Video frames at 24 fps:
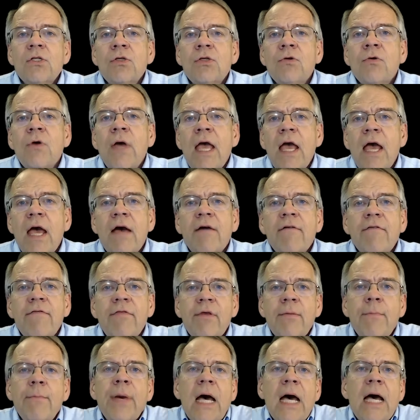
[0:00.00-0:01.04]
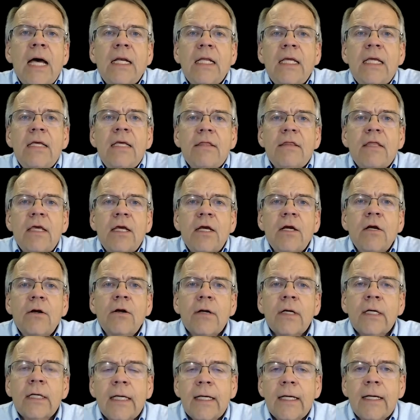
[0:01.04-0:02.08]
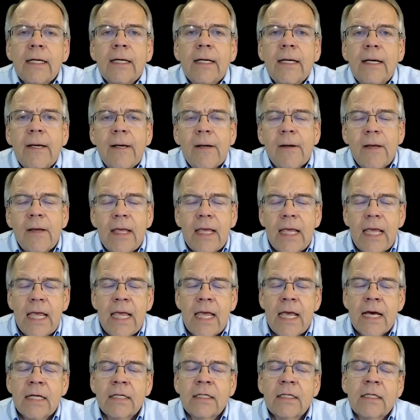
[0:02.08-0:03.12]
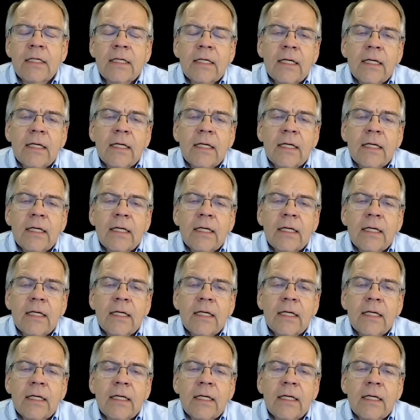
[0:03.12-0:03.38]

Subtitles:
you have the body there and